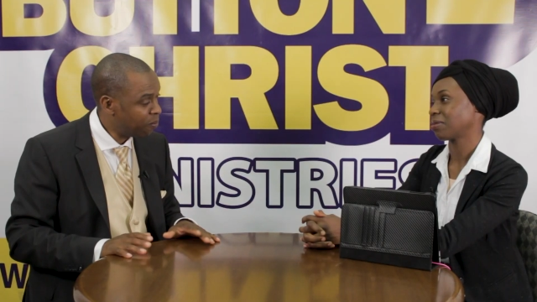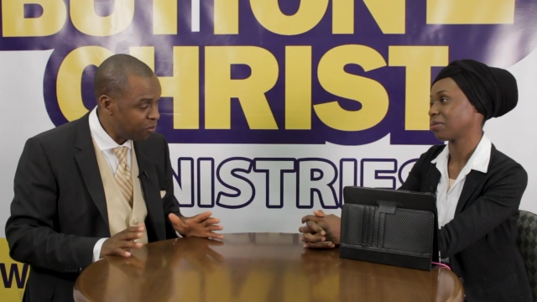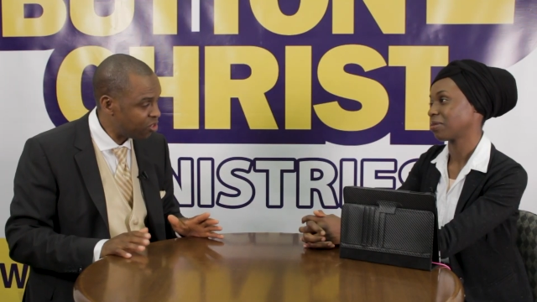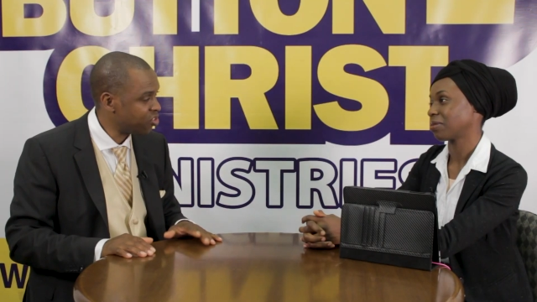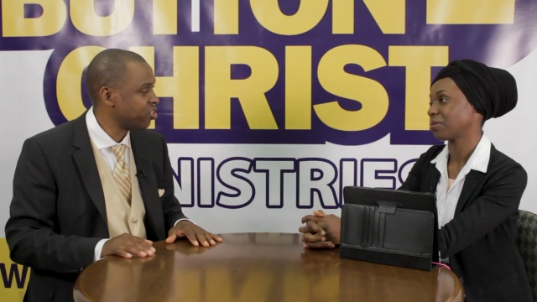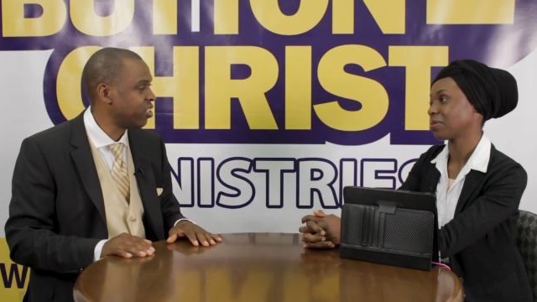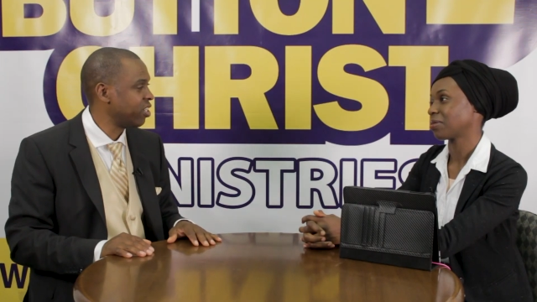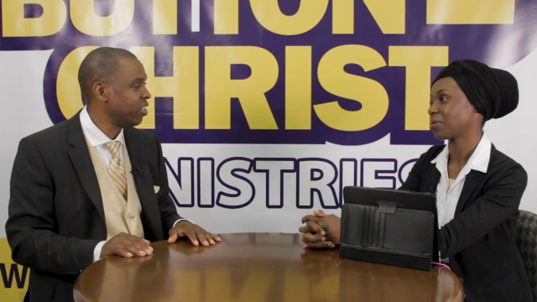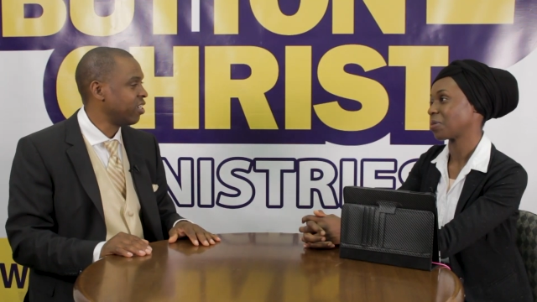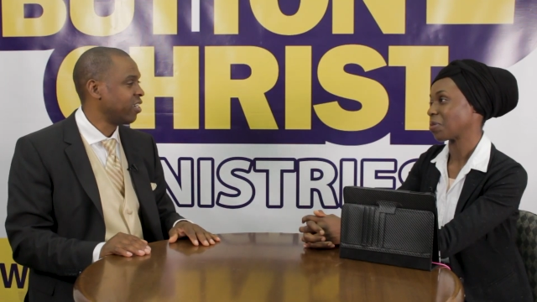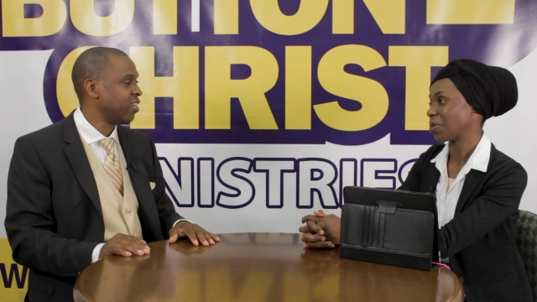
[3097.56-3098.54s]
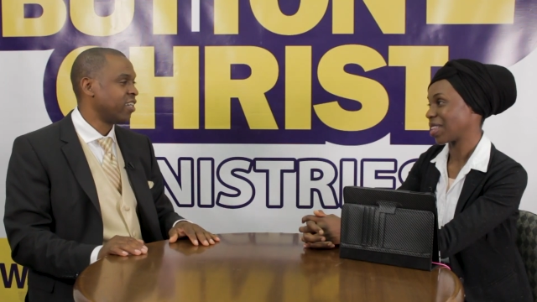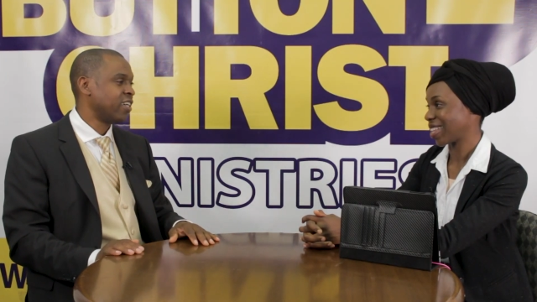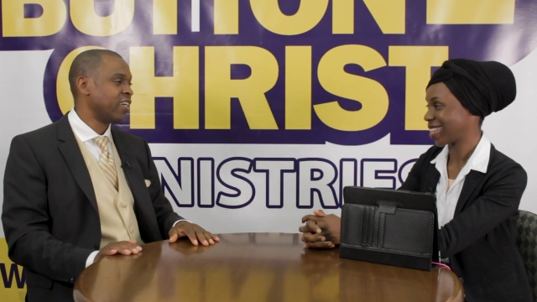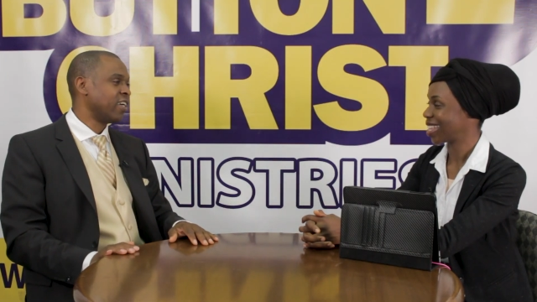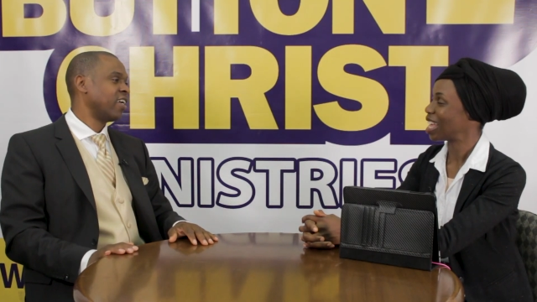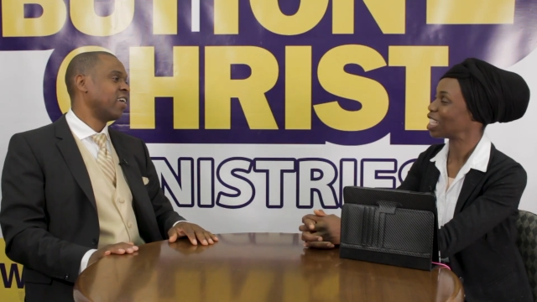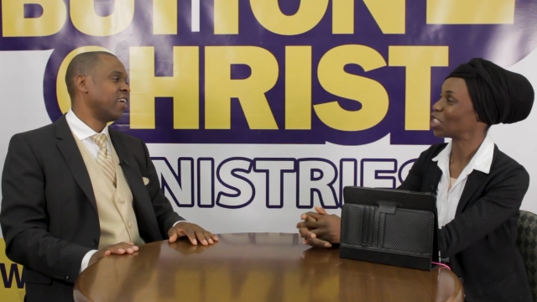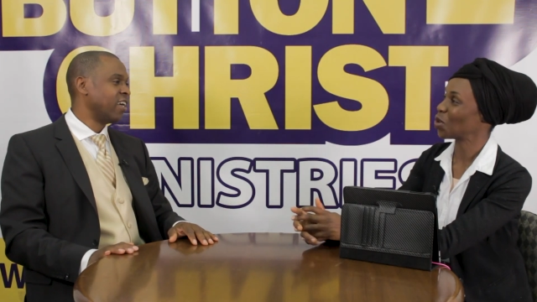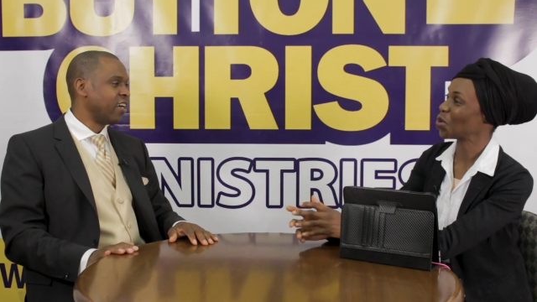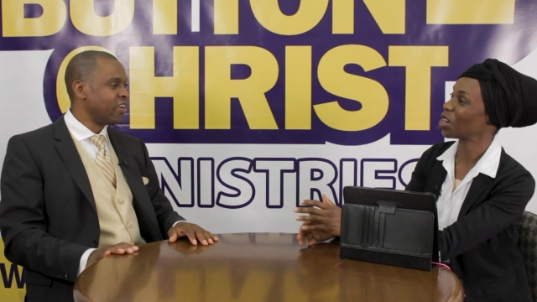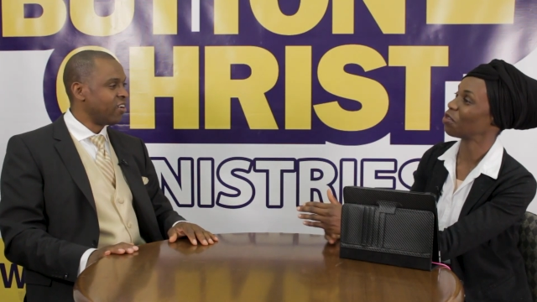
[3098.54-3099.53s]
Speaker 1: mercy.
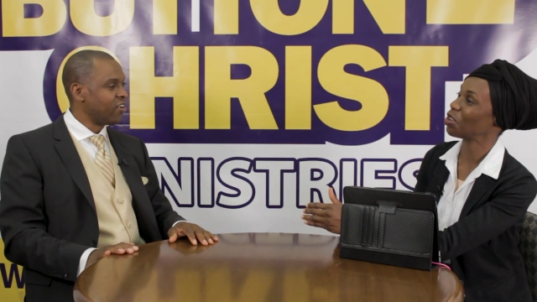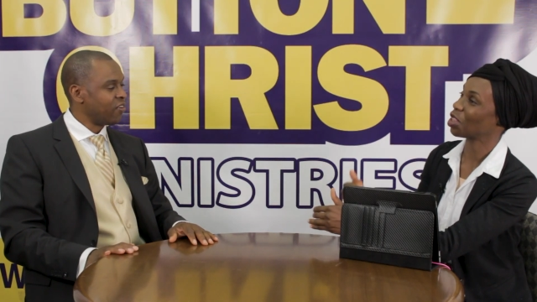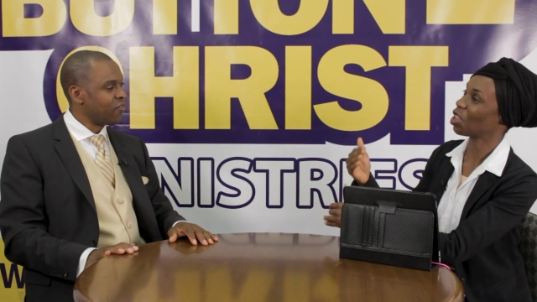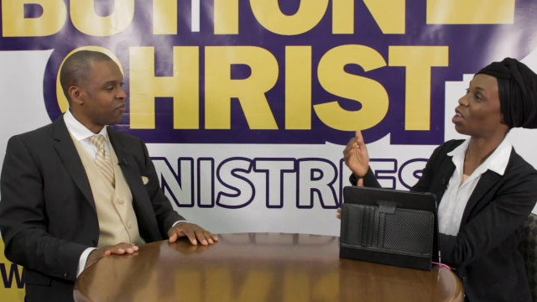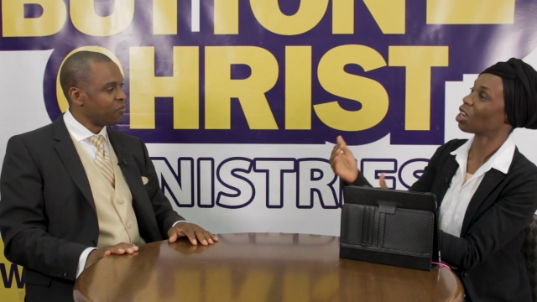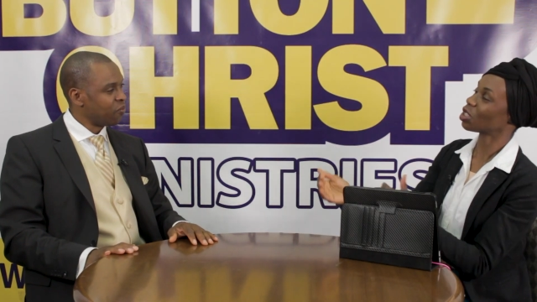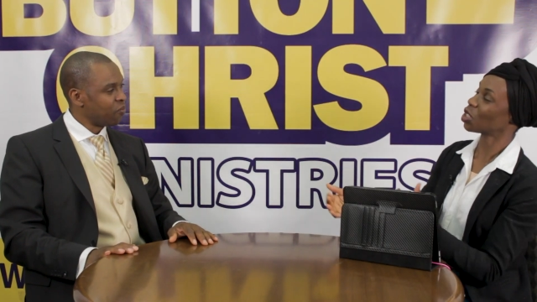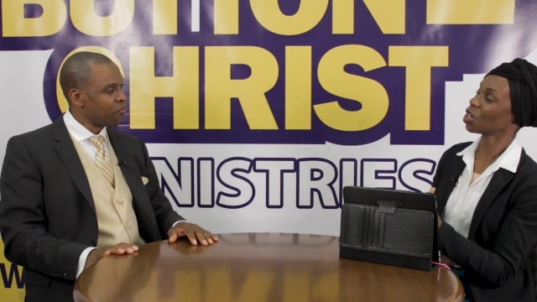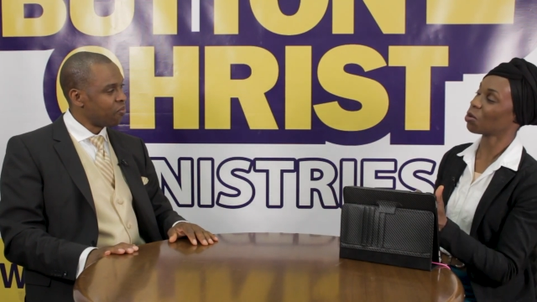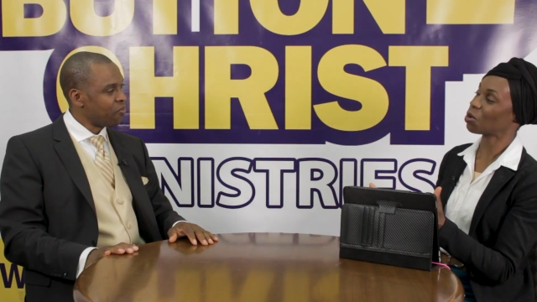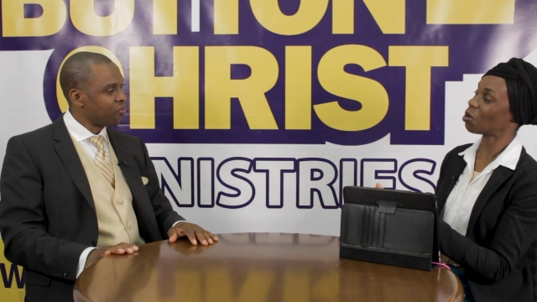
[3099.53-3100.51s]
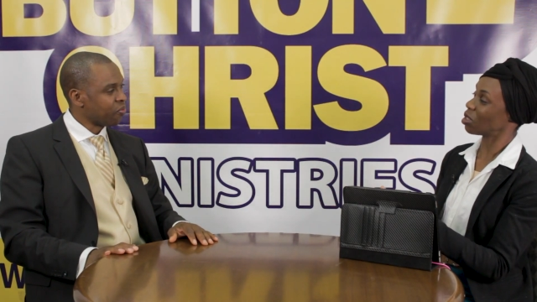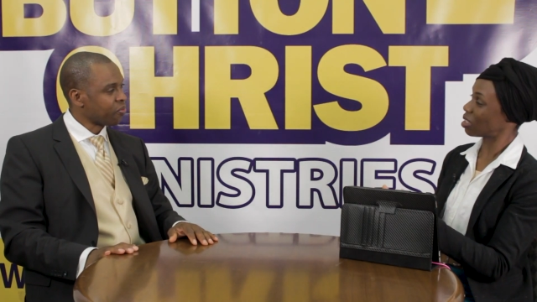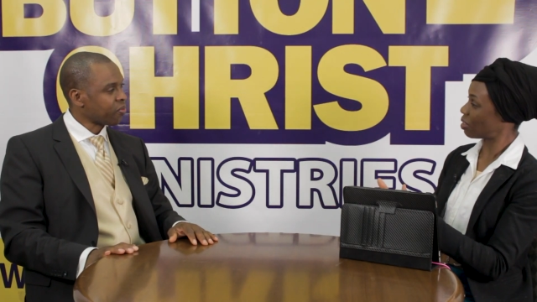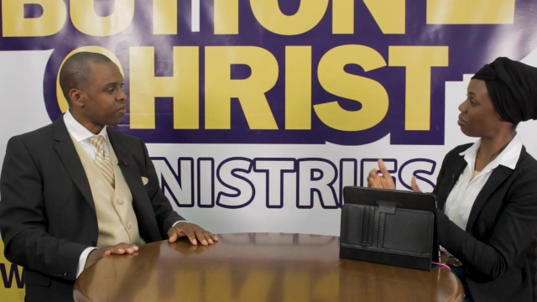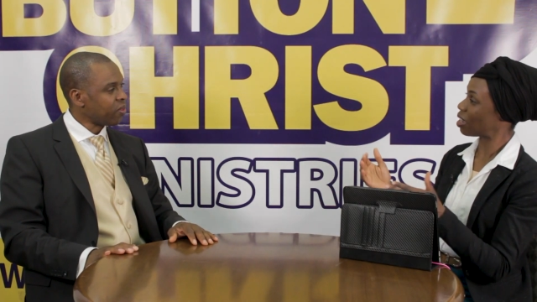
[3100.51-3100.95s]
Speaker 2: So one of your long-term goals is